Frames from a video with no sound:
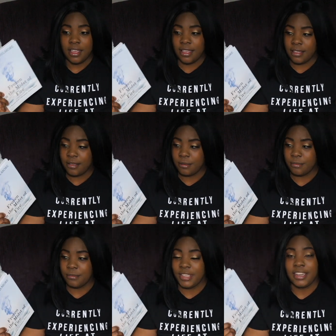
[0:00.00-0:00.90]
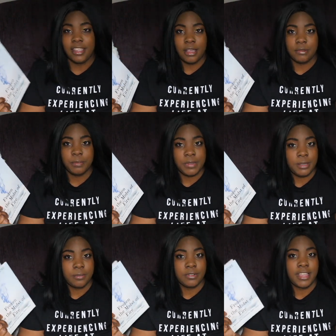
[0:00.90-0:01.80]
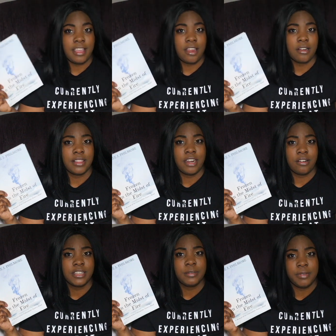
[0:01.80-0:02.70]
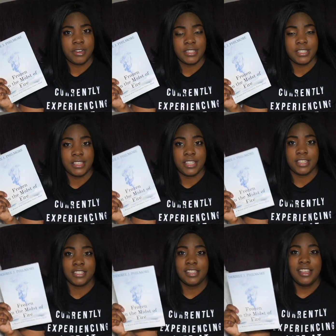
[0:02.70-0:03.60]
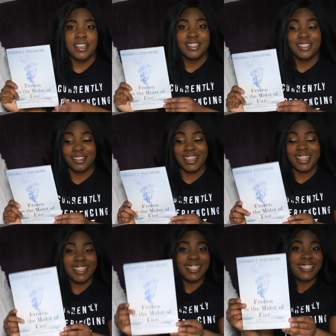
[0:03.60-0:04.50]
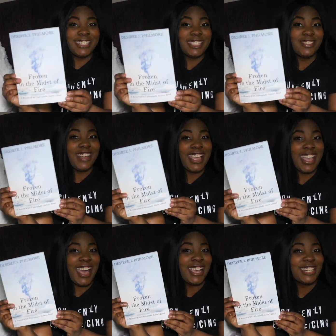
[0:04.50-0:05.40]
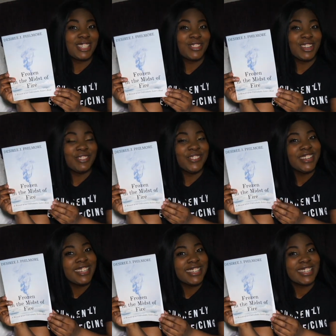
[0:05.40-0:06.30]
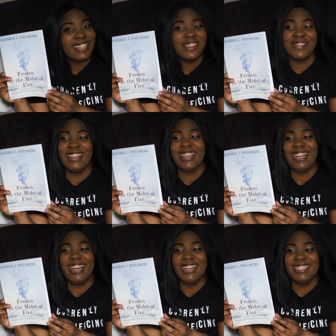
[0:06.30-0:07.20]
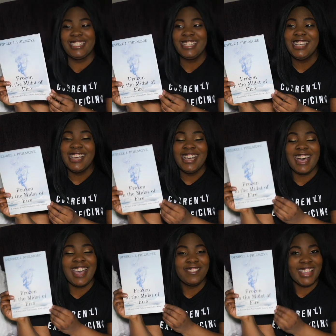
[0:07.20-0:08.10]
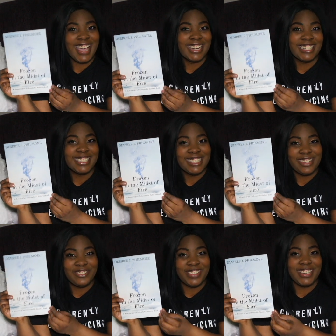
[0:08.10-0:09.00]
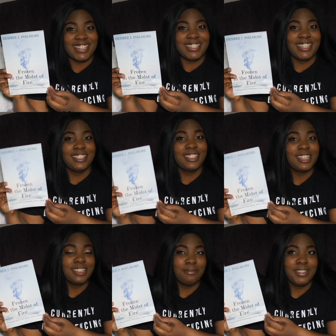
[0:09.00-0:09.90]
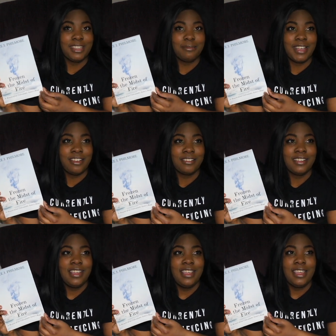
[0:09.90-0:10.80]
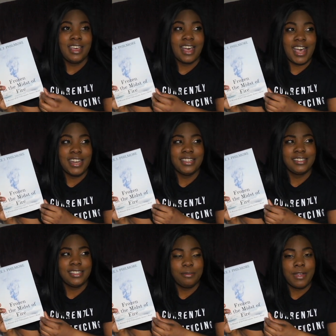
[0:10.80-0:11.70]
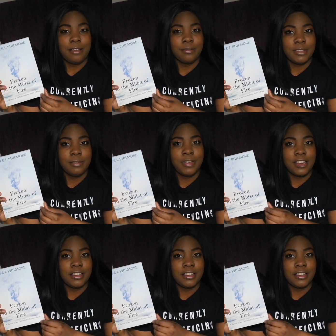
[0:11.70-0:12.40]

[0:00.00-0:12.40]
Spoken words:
And it helps people that are experiencing things. So yeah, this is my actual book. Oh my gosh, I am actually finished. It took me probably about